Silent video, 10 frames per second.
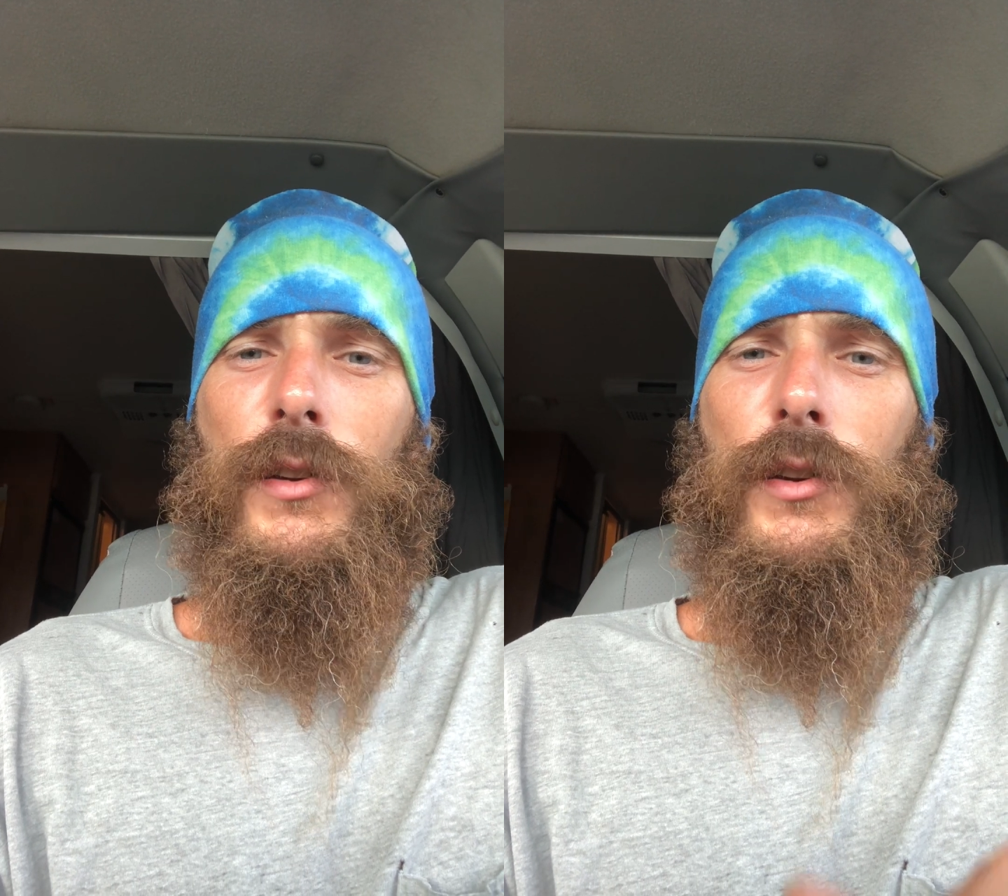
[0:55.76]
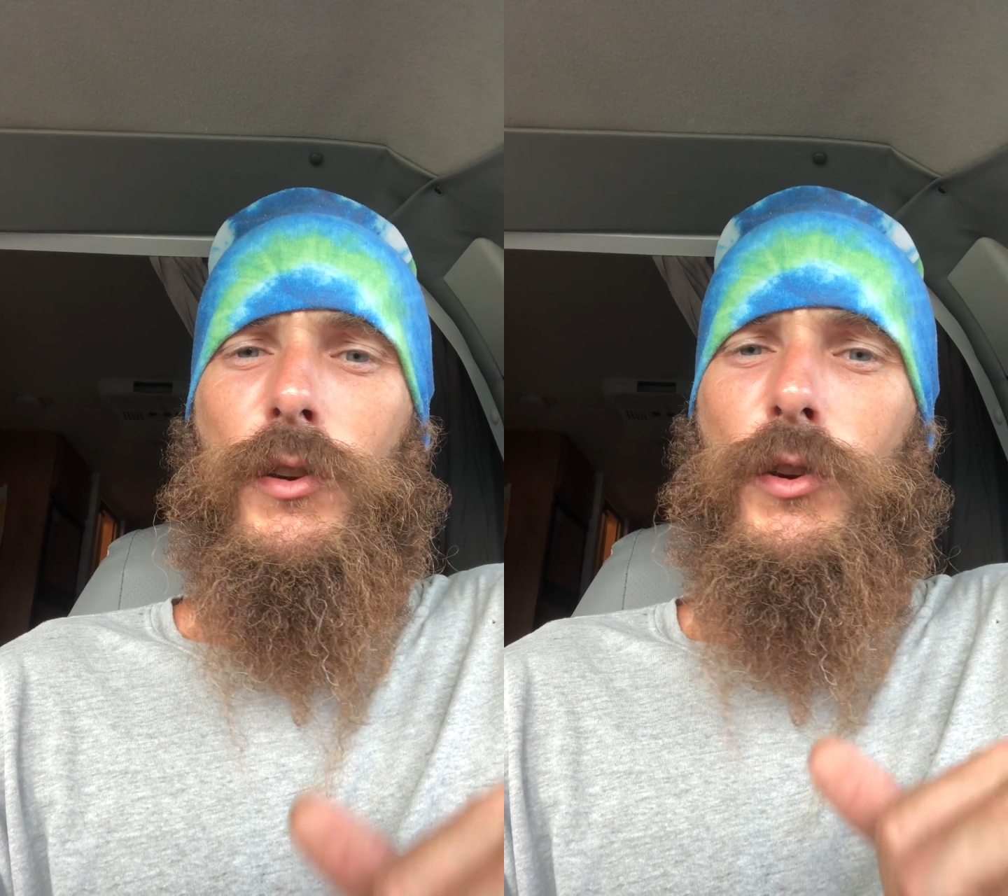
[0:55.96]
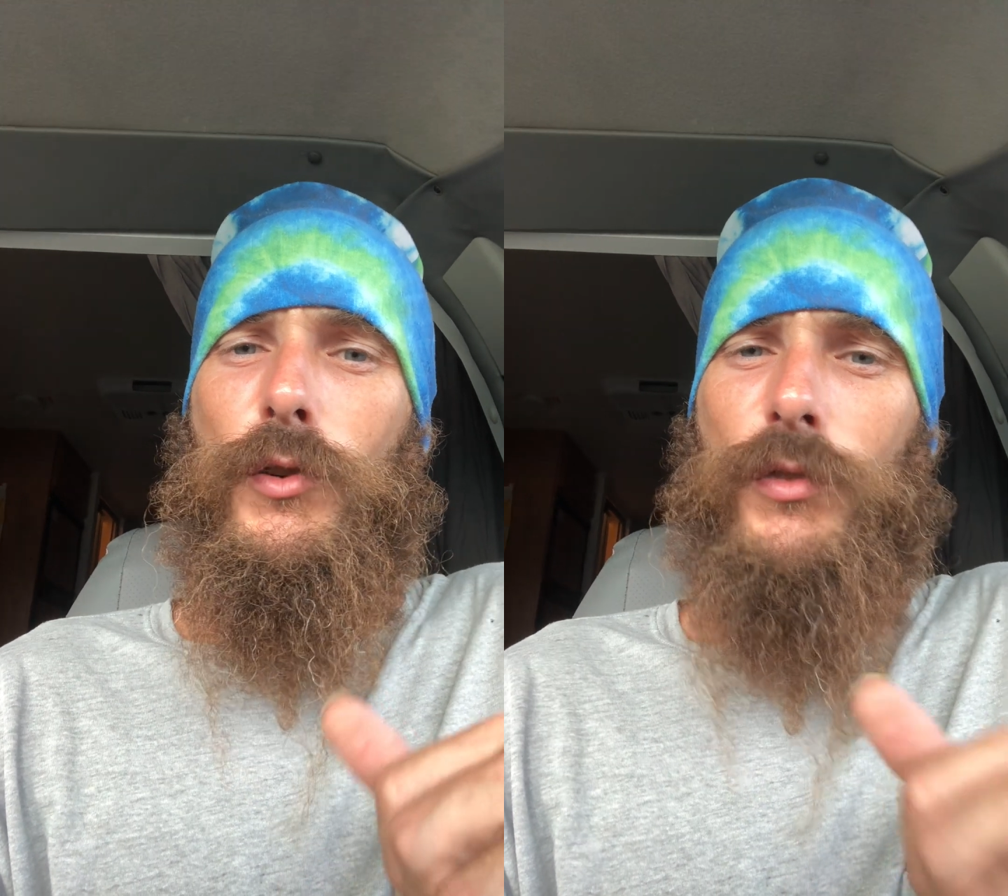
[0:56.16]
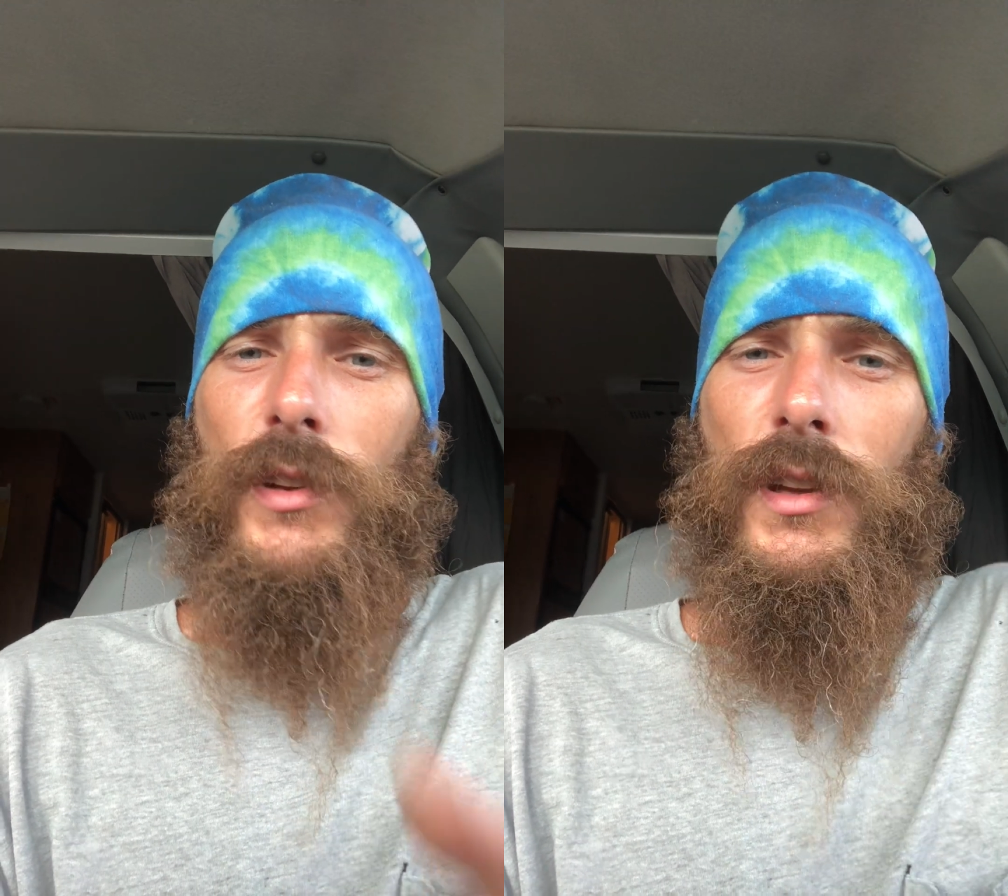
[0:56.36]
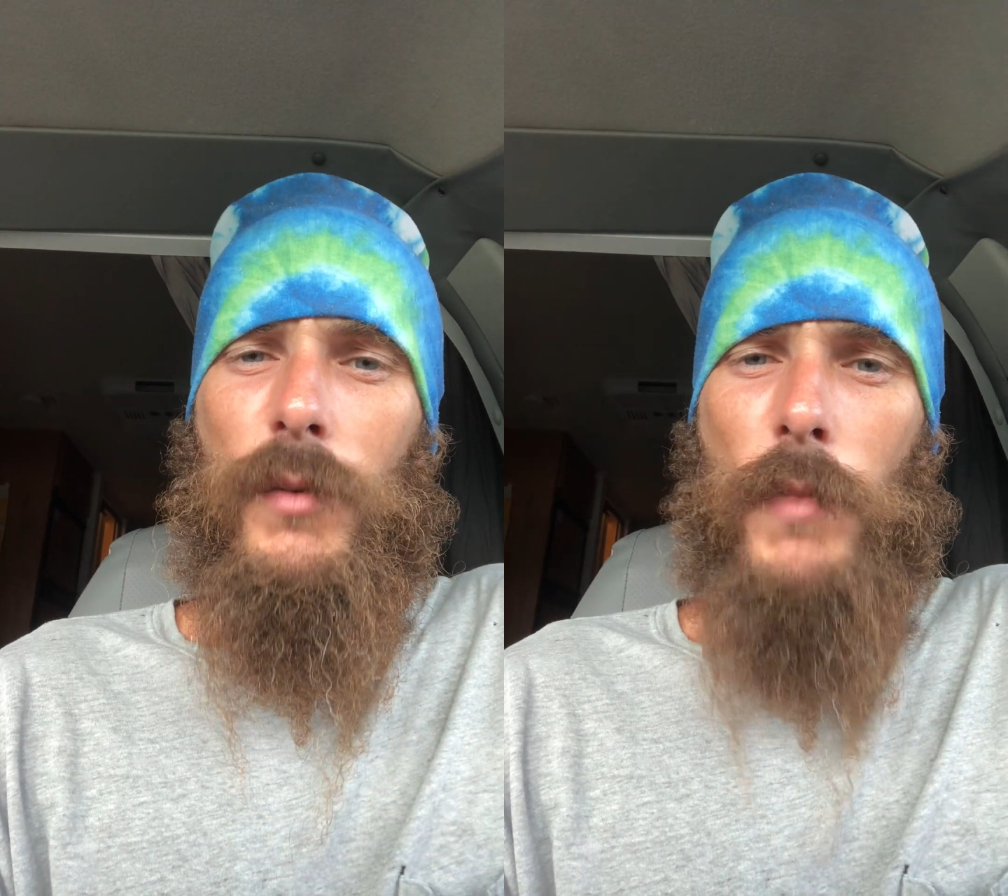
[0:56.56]

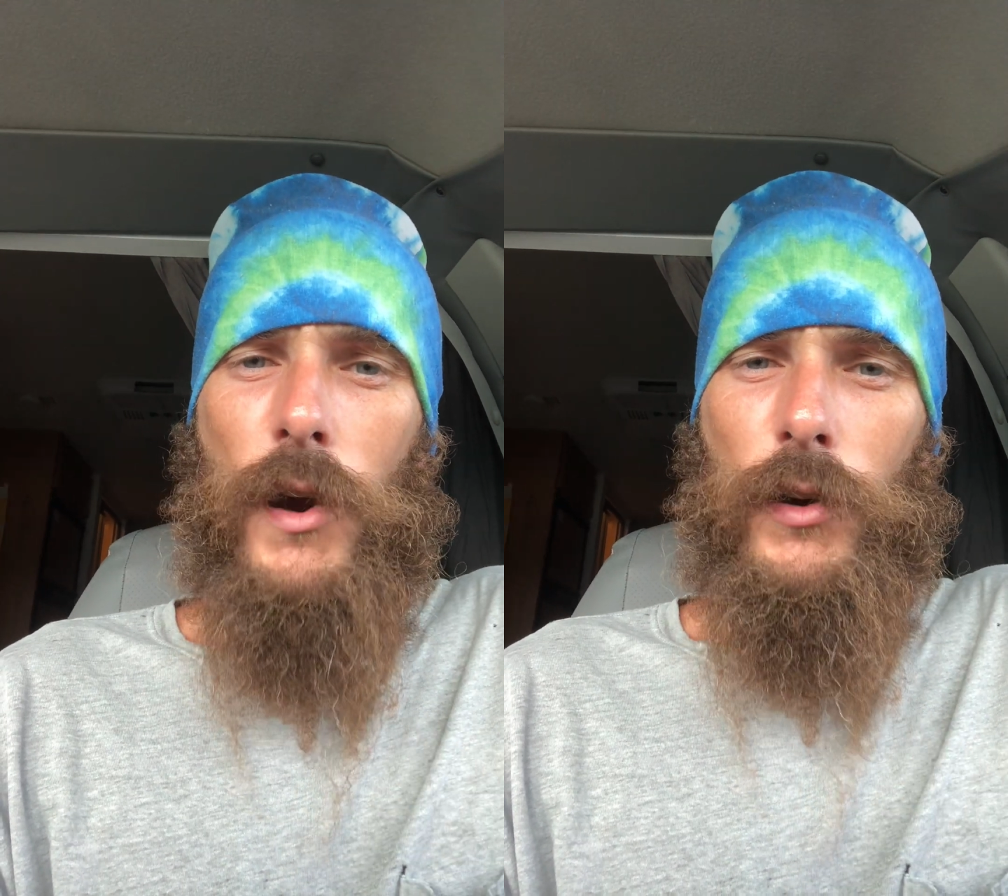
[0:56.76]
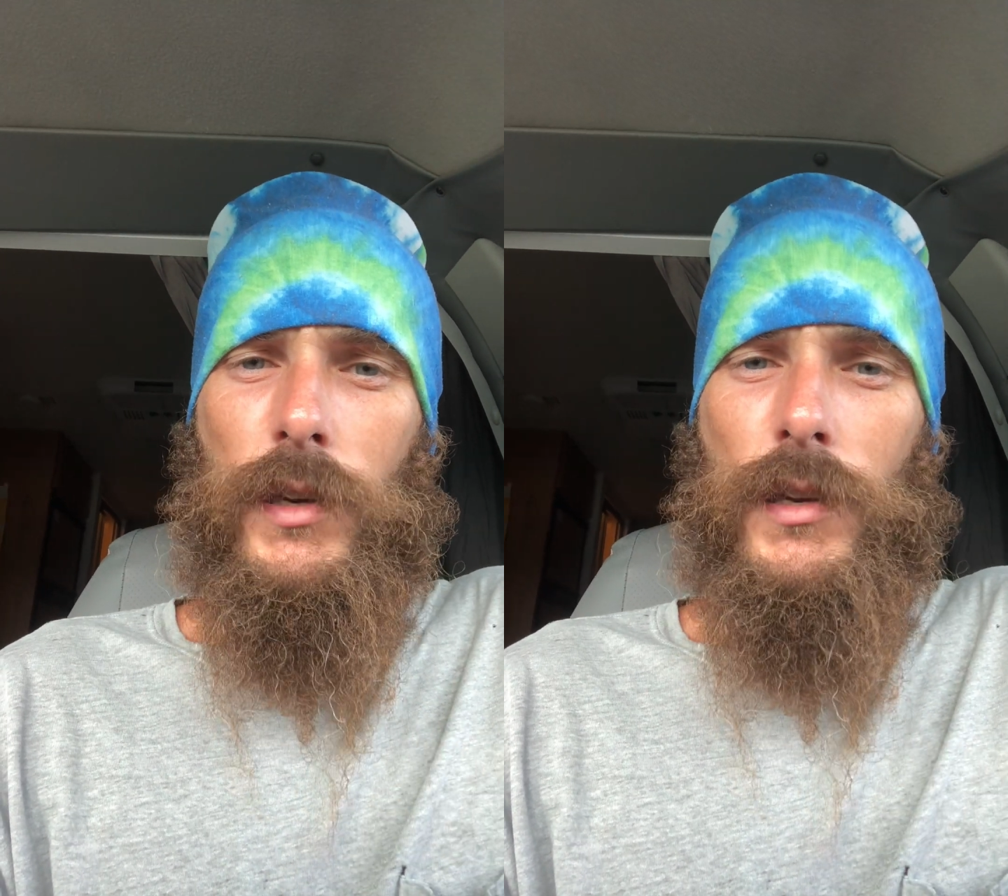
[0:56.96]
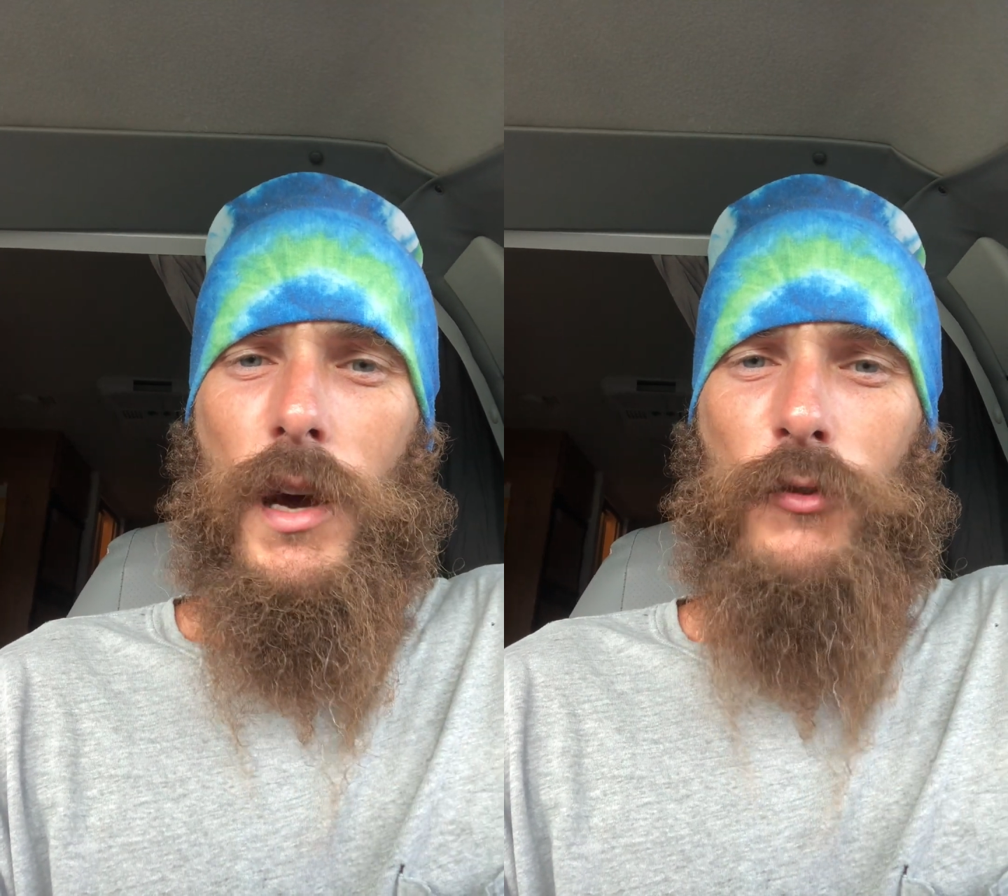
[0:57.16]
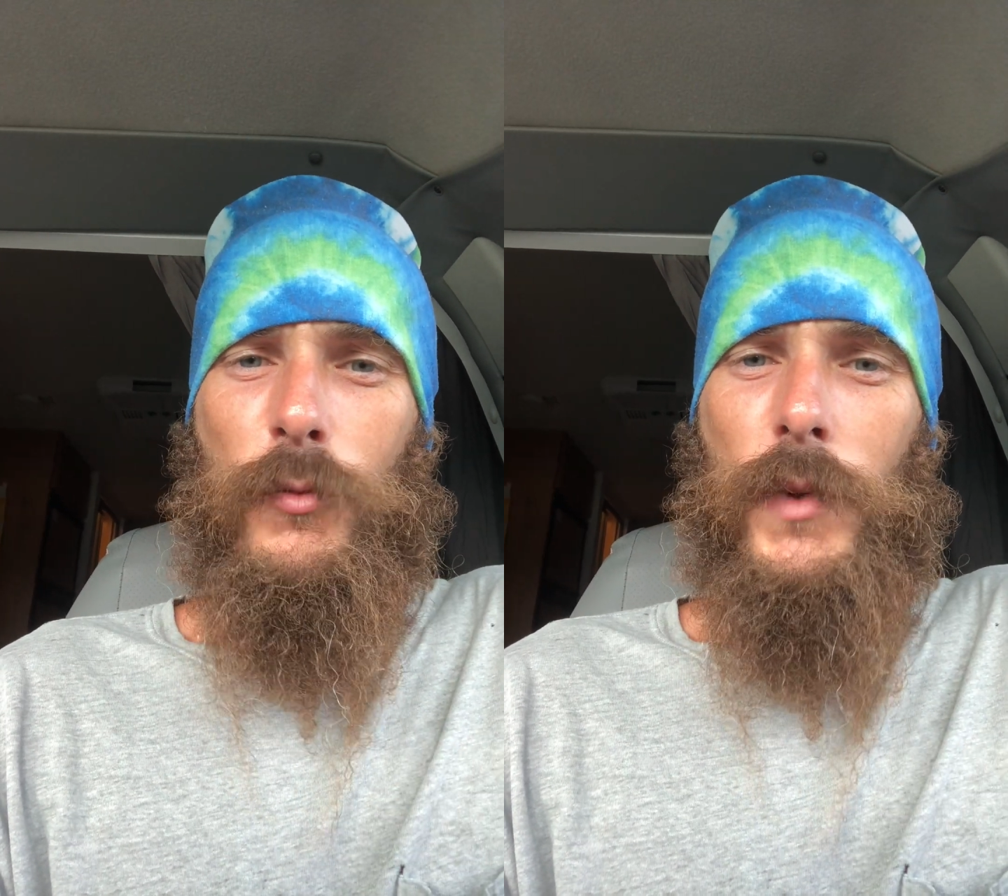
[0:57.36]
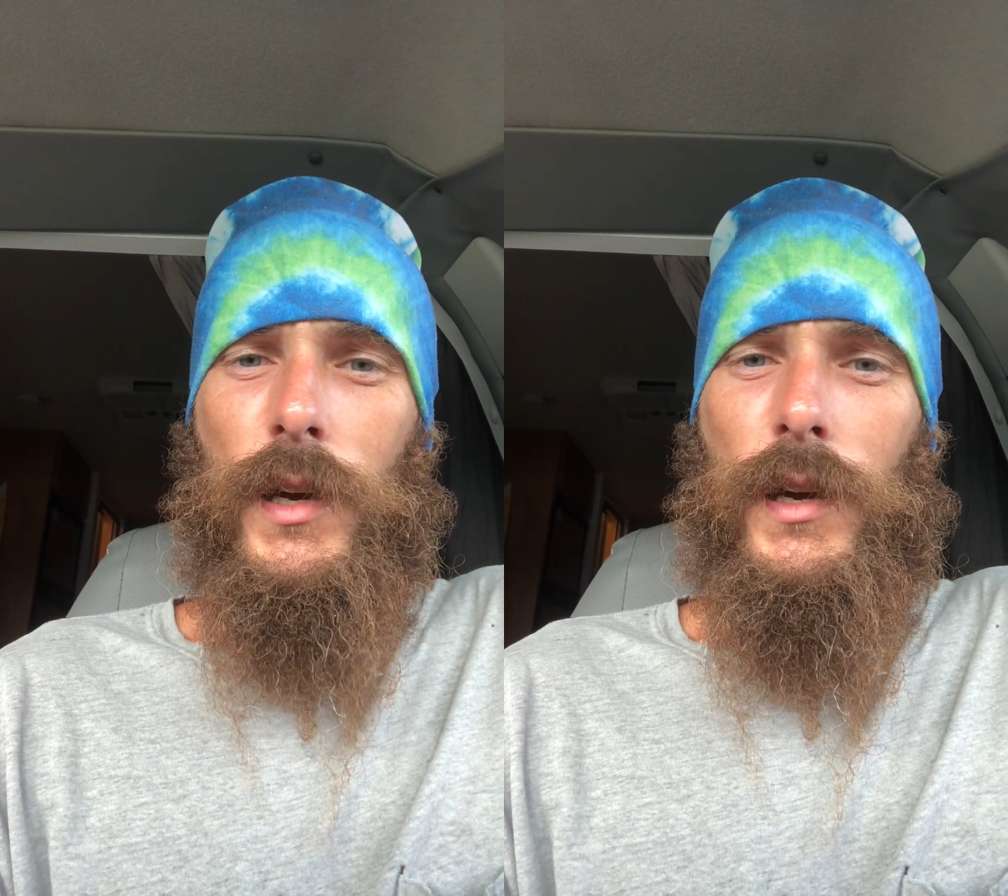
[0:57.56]
using the American
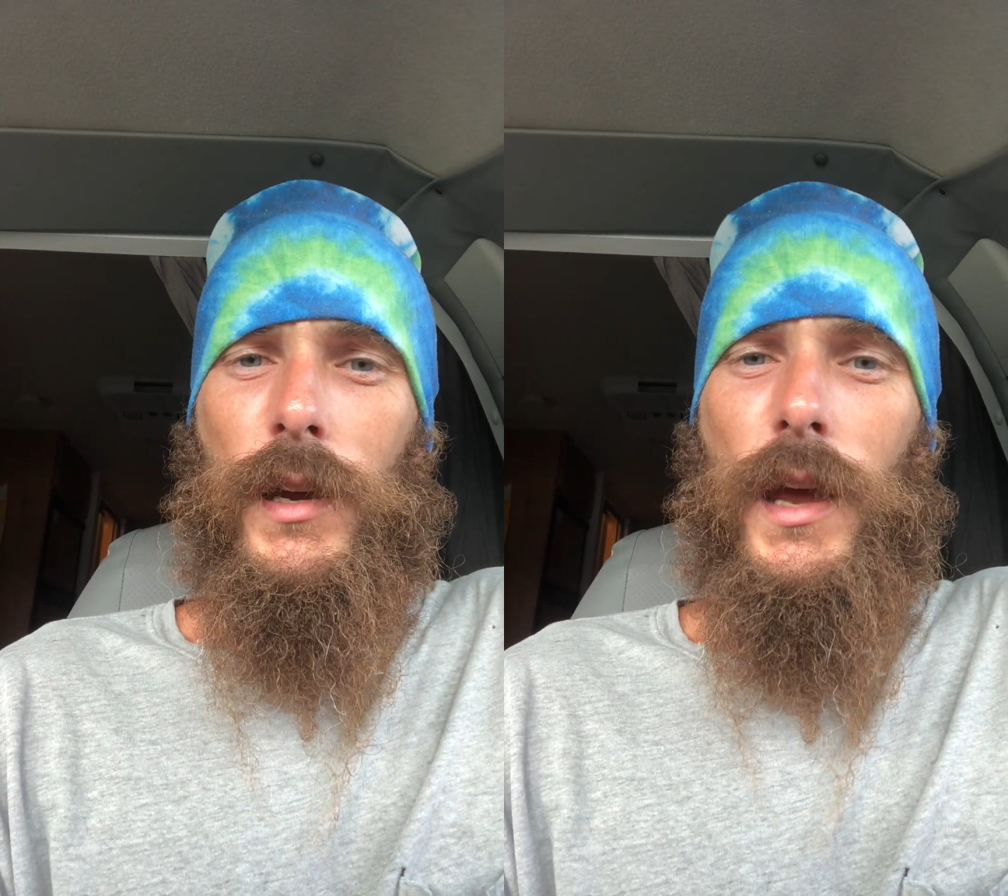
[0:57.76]
government